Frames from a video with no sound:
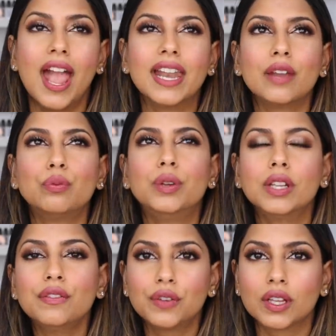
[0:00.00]
And I
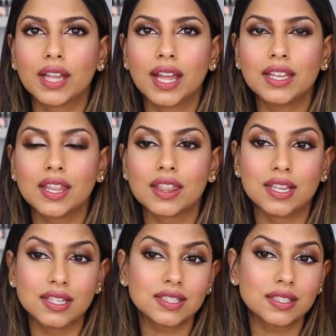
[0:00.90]
really feel like
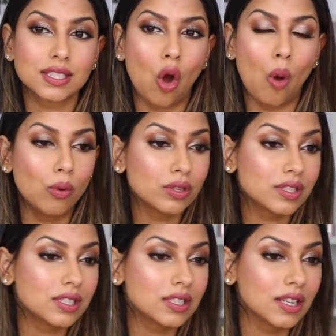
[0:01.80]
this
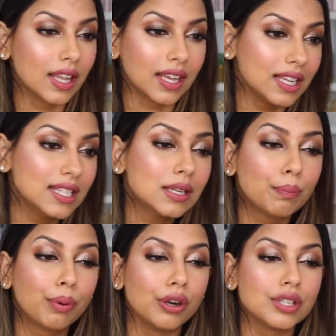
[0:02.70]
almost, like at least
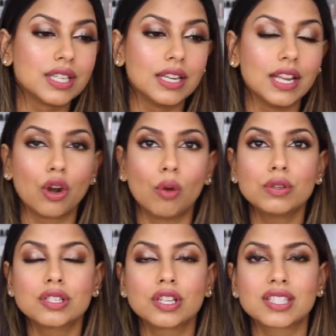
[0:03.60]
in person, it
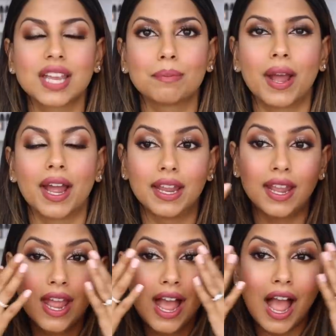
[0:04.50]
almost looks like my
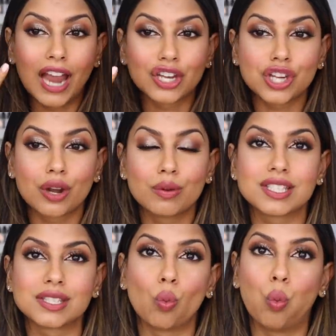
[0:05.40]
eyeshadow
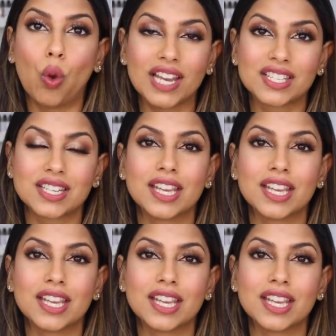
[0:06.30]
is wet.